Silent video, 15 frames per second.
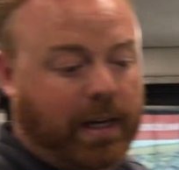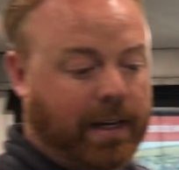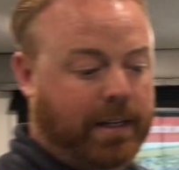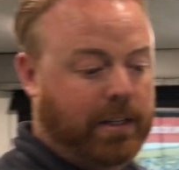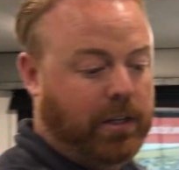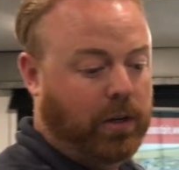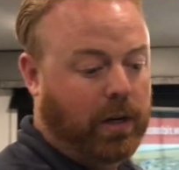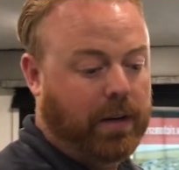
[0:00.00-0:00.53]

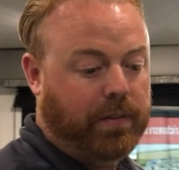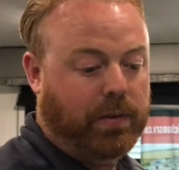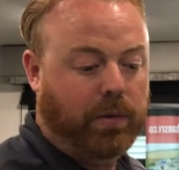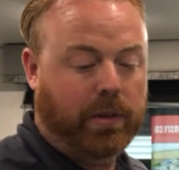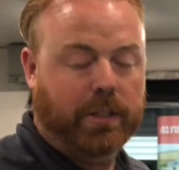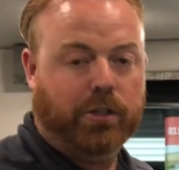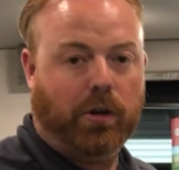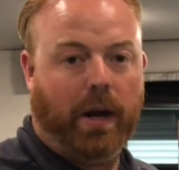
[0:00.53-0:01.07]
night, you don't have to
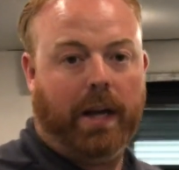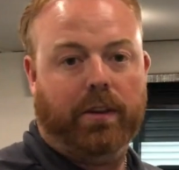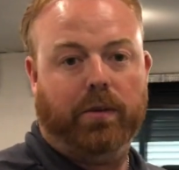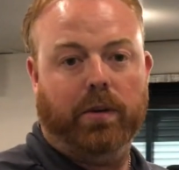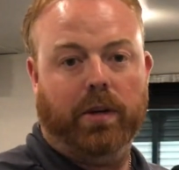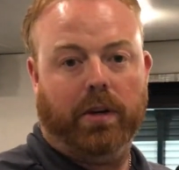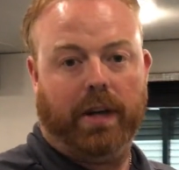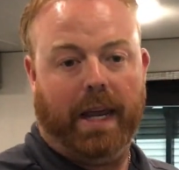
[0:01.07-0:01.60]
really track
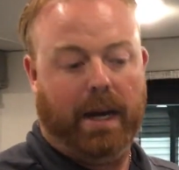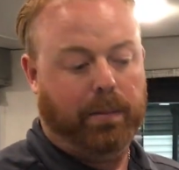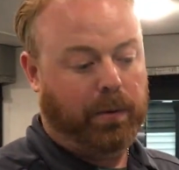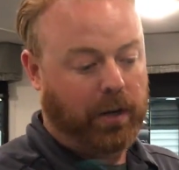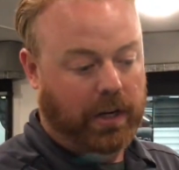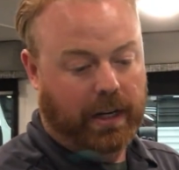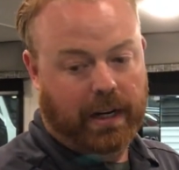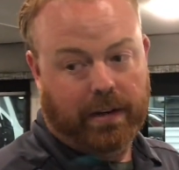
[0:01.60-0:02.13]
through your
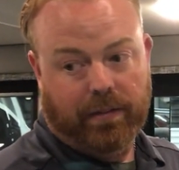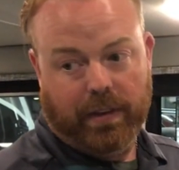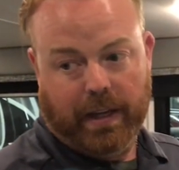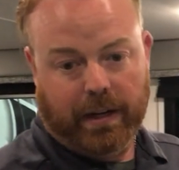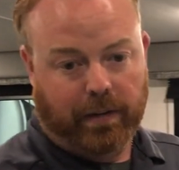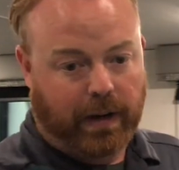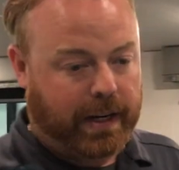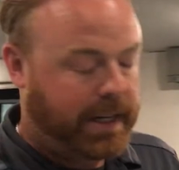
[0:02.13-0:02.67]
camper. You can get
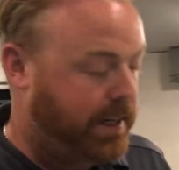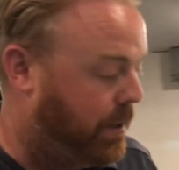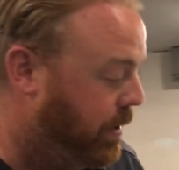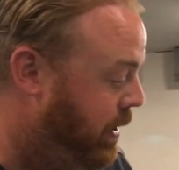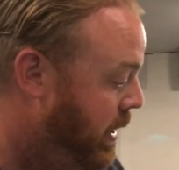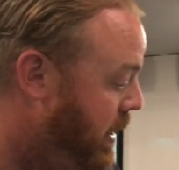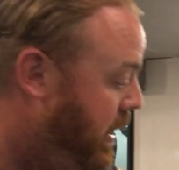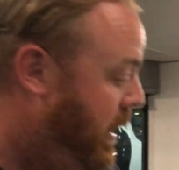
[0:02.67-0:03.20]
everything right here.